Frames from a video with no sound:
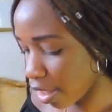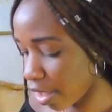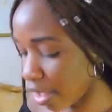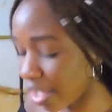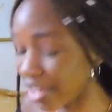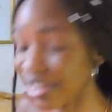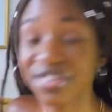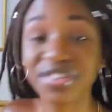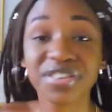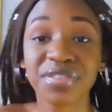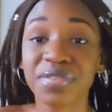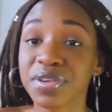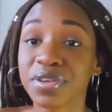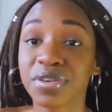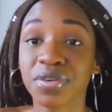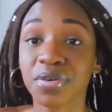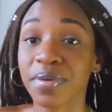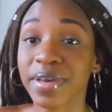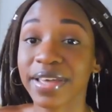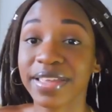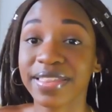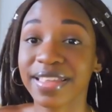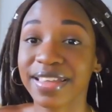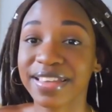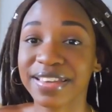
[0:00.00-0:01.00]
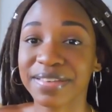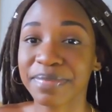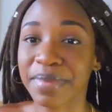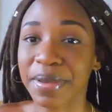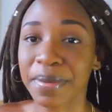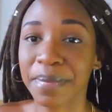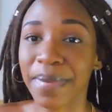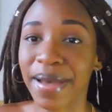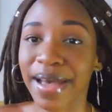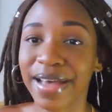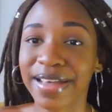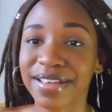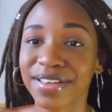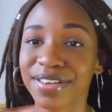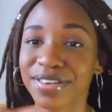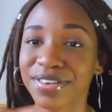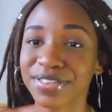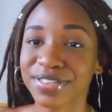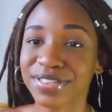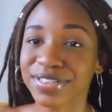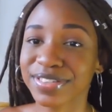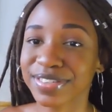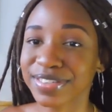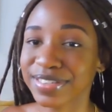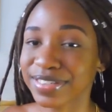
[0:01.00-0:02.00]
I don't even know why they're in my bag,
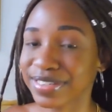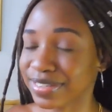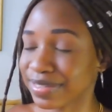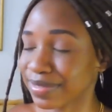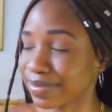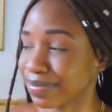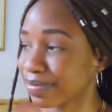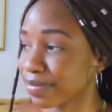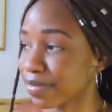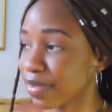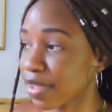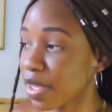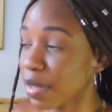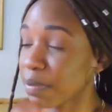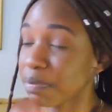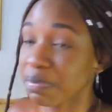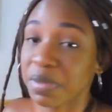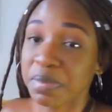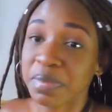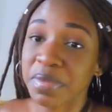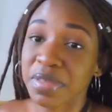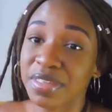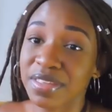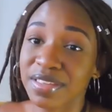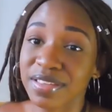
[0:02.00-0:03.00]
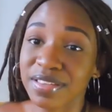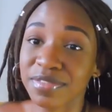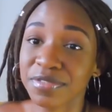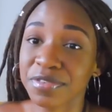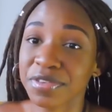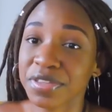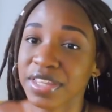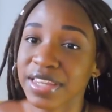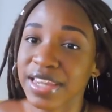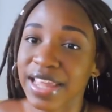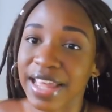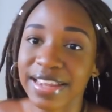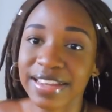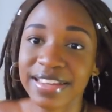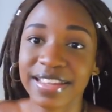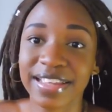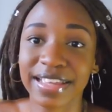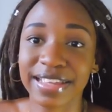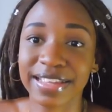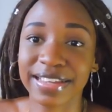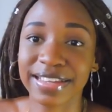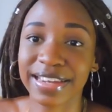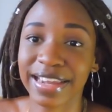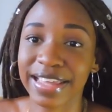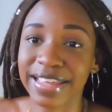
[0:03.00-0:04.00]
because maybe for the day I'll
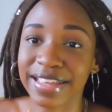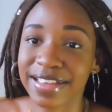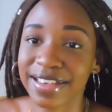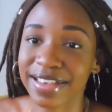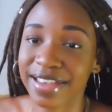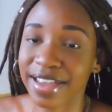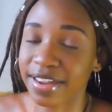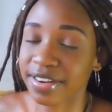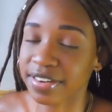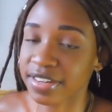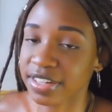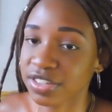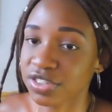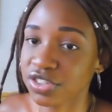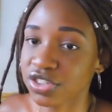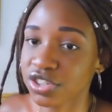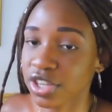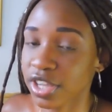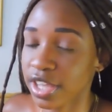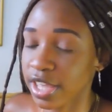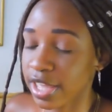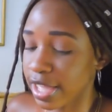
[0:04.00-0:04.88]
gain like courage.